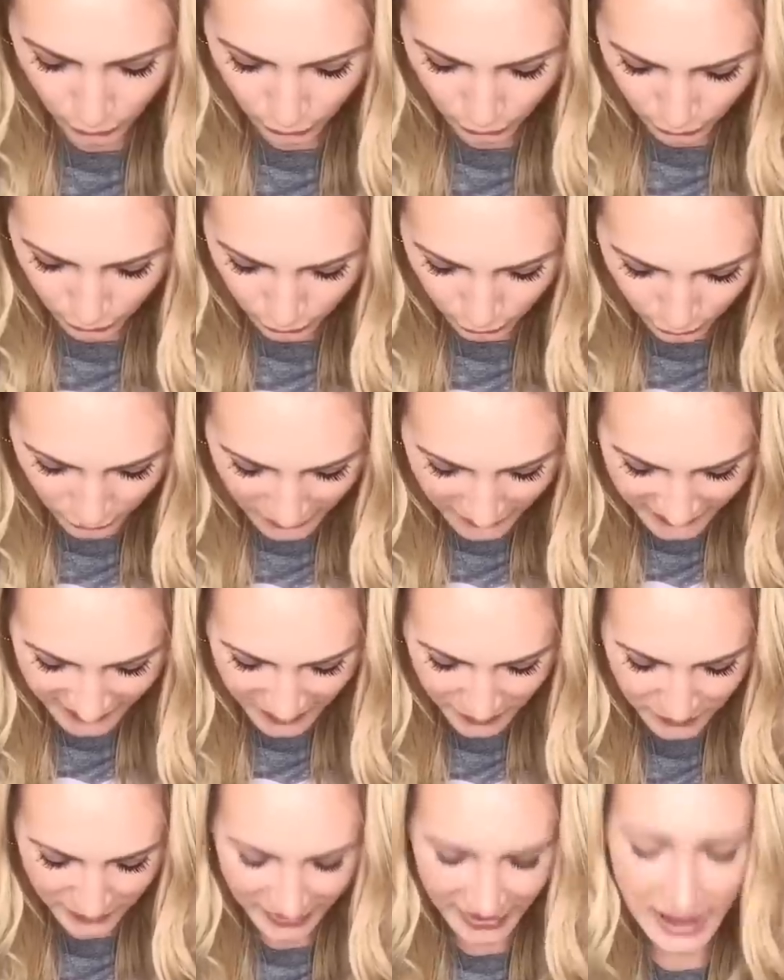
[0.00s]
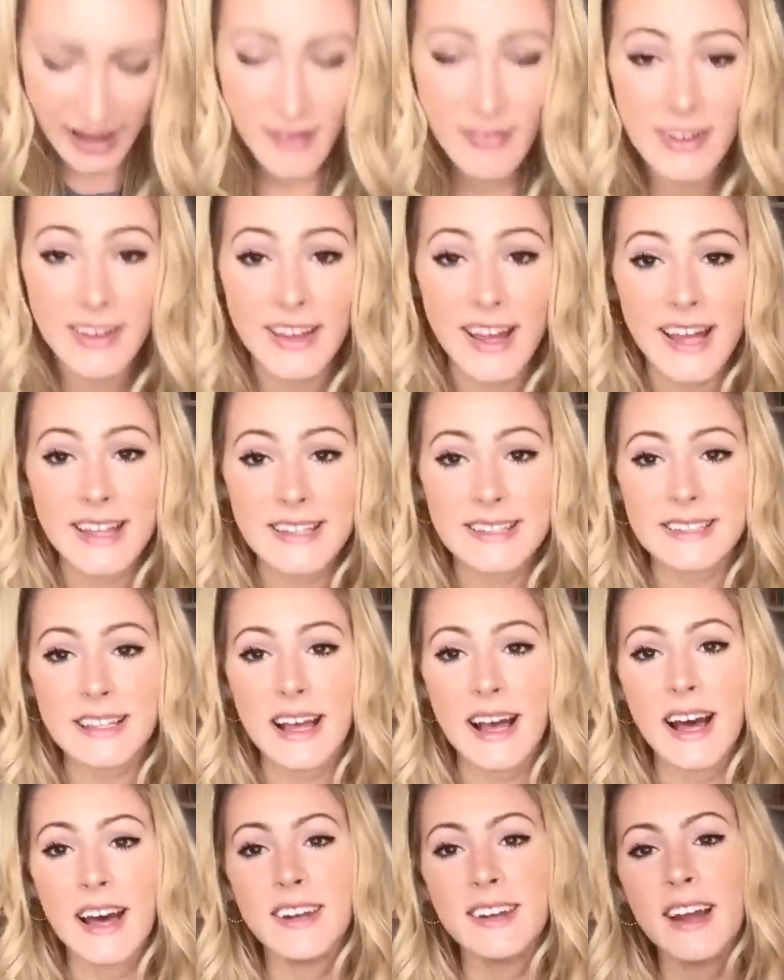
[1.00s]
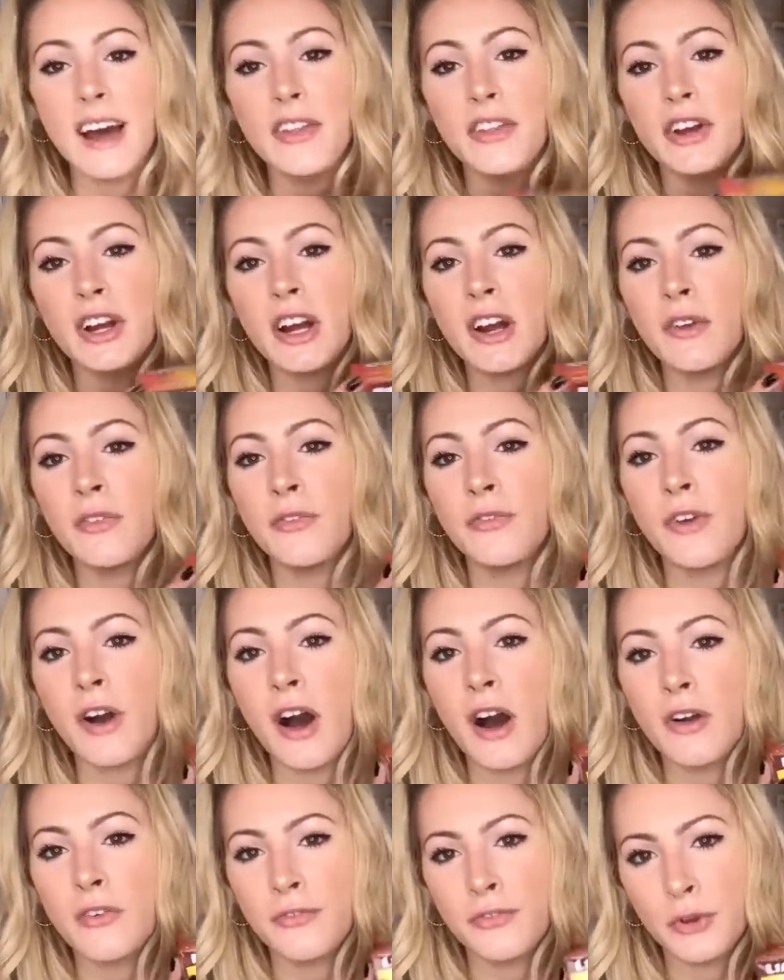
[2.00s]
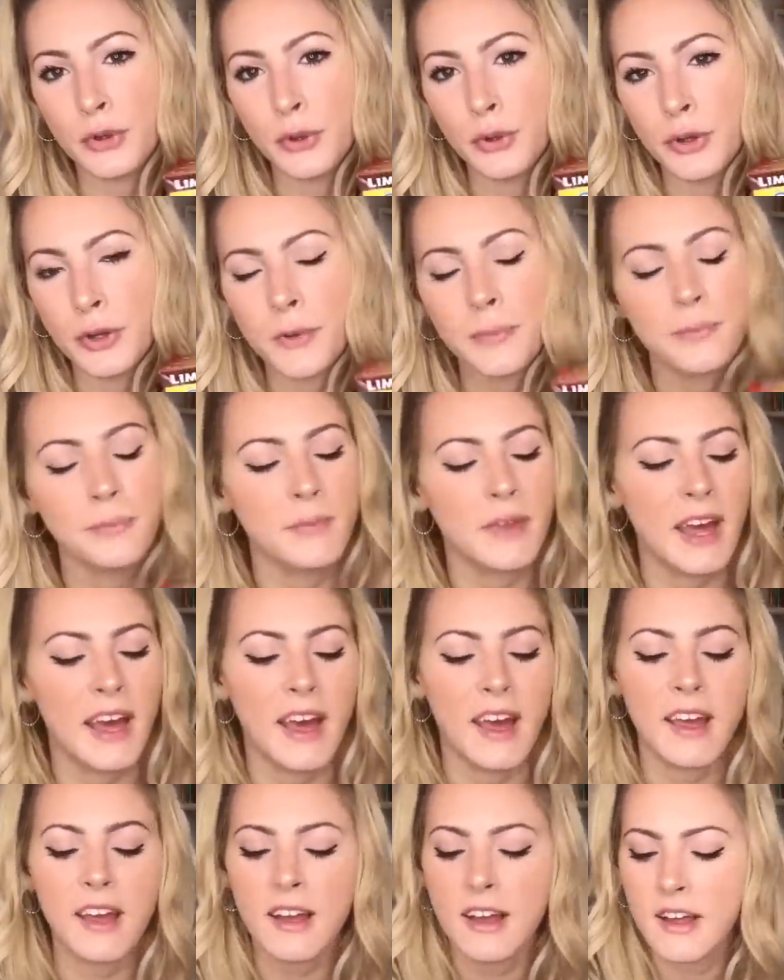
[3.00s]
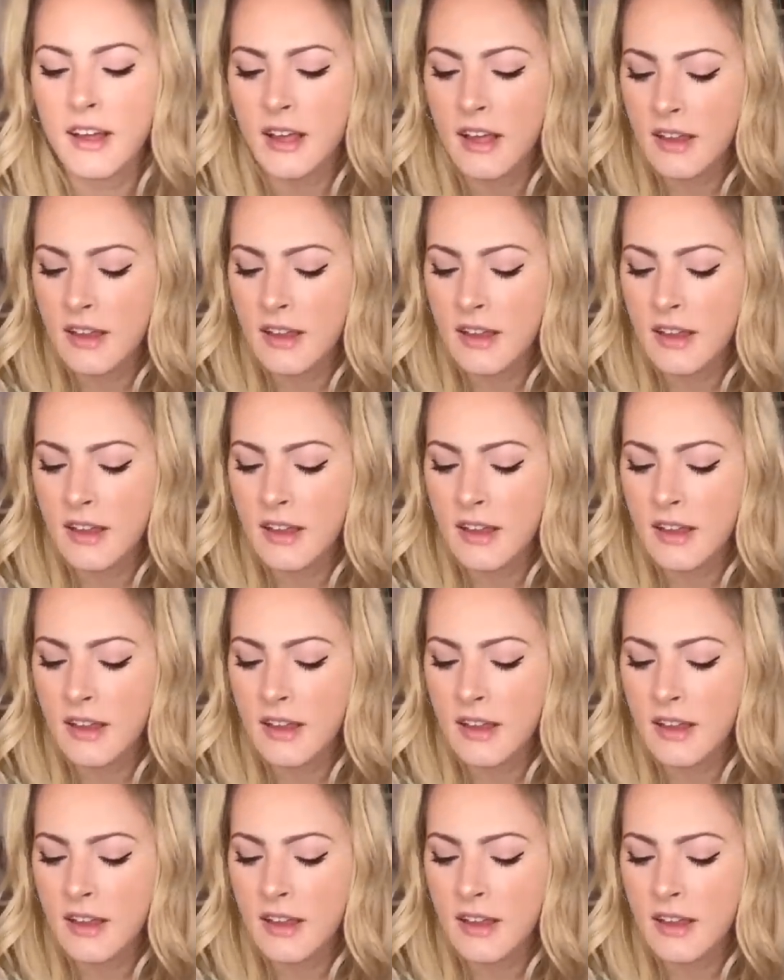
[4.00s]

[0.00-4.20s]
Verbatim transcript: Ooh, and then we have yet another fall food, okay?